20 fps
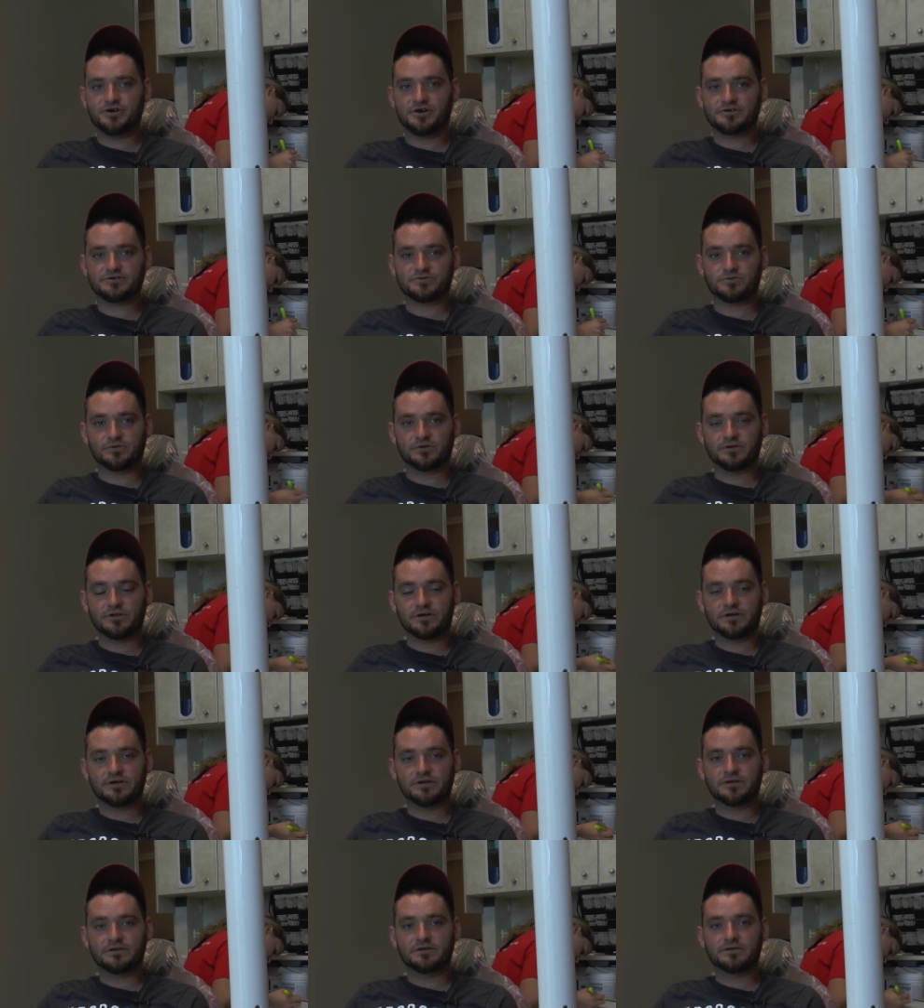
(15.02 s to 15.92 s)
Joshua
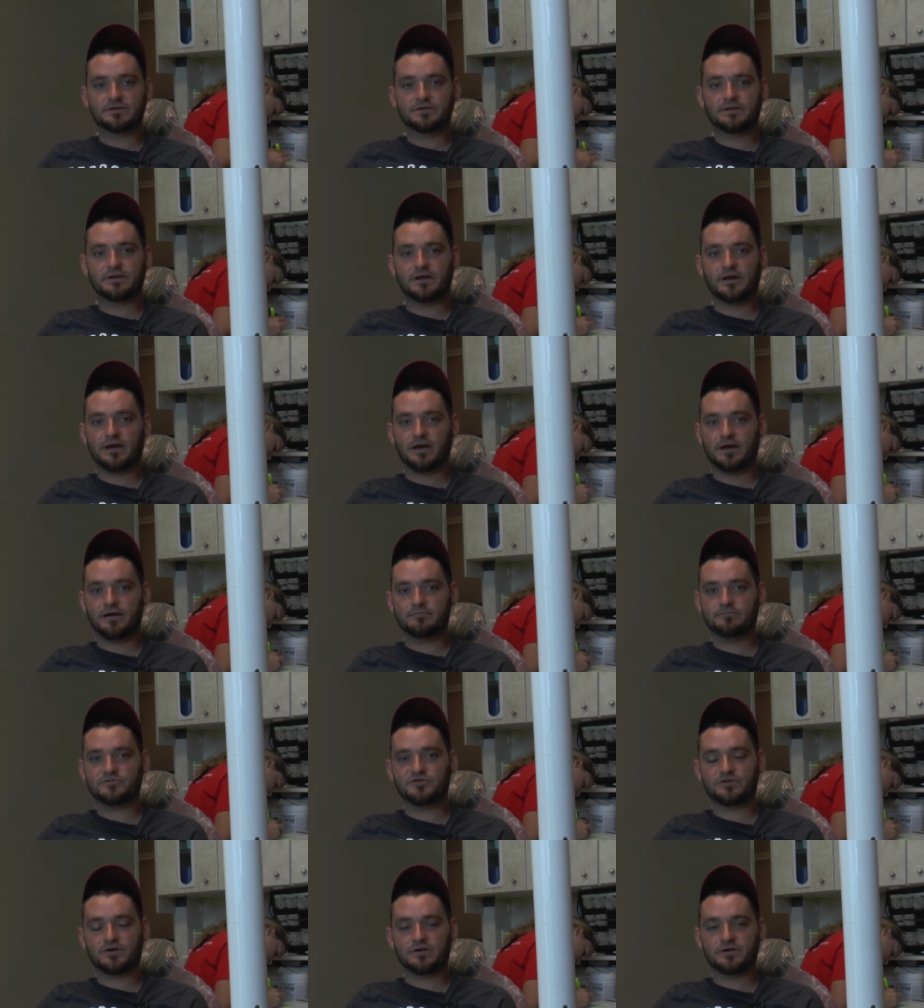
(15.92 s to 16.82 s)
Clinton.
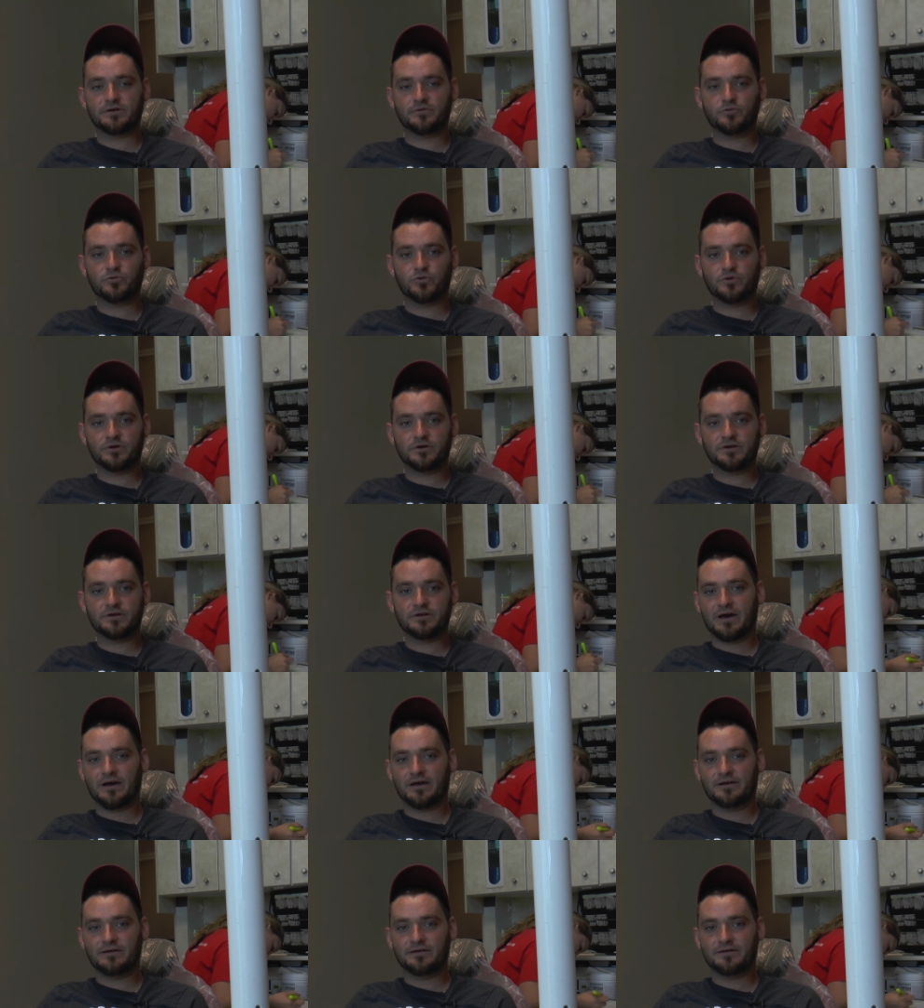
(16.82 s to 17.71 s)
I'm 31.
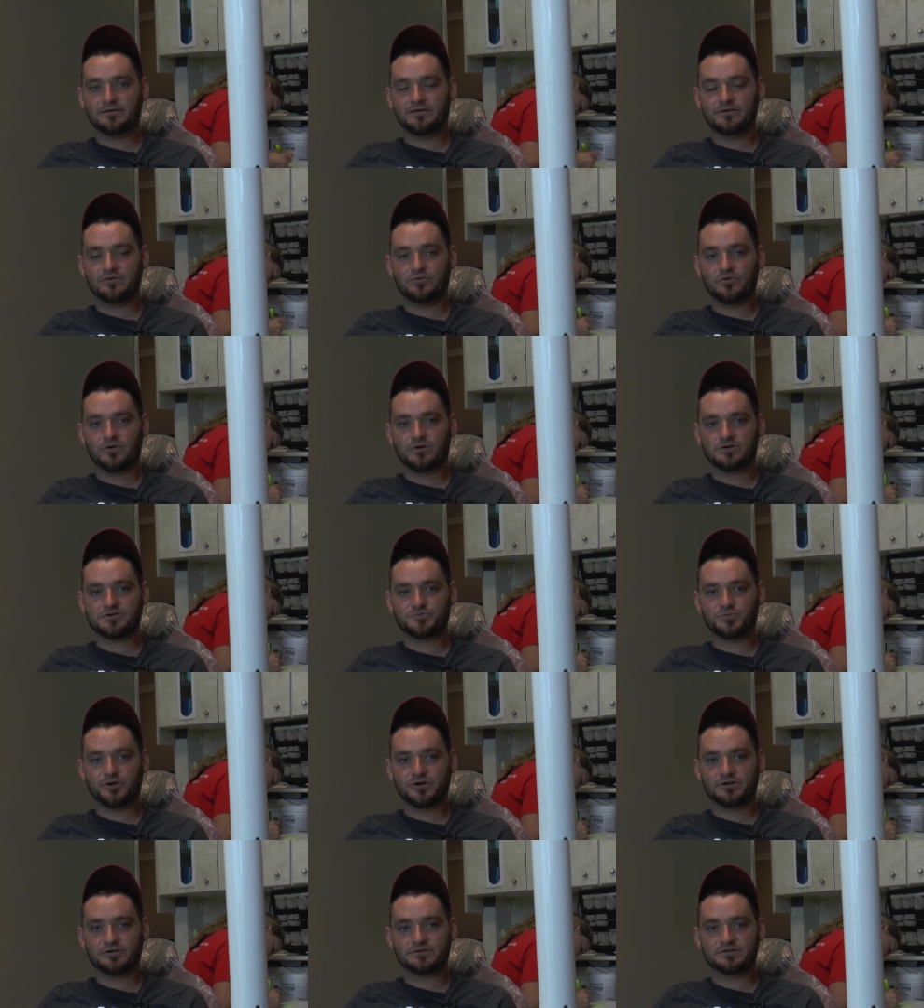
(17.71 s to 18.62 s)
I do water
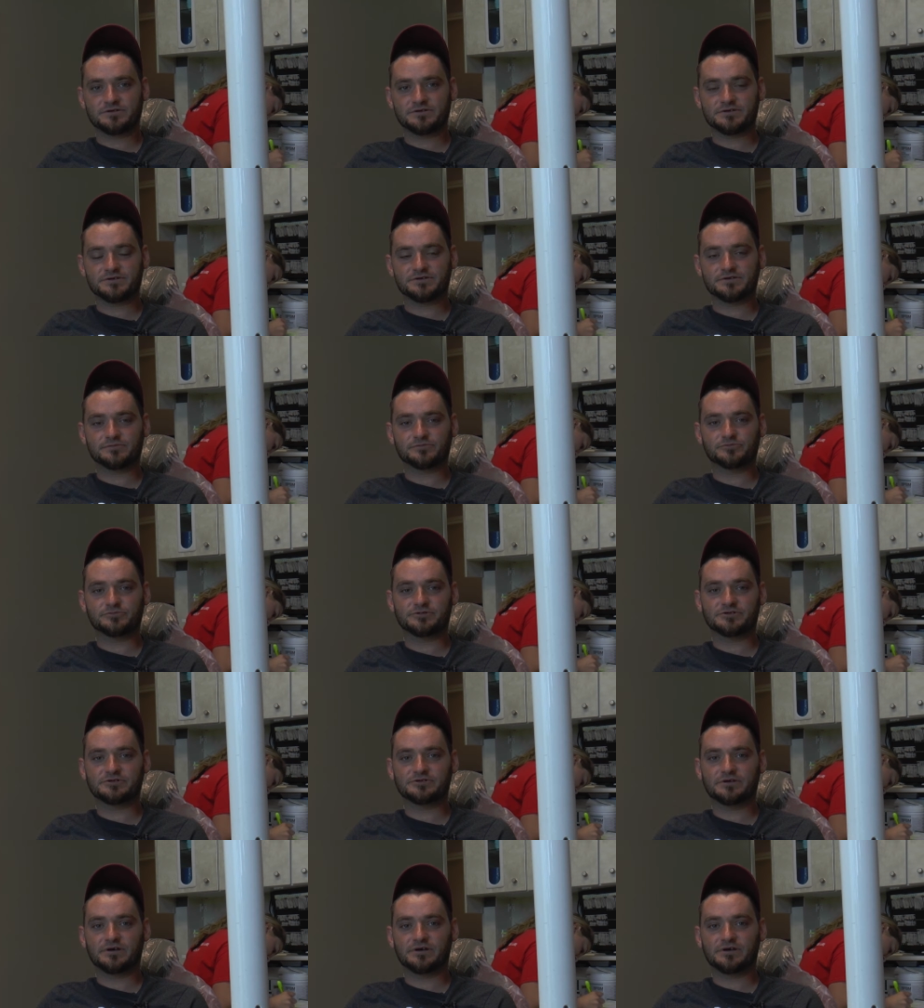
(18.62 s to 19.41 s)
sprinkler systems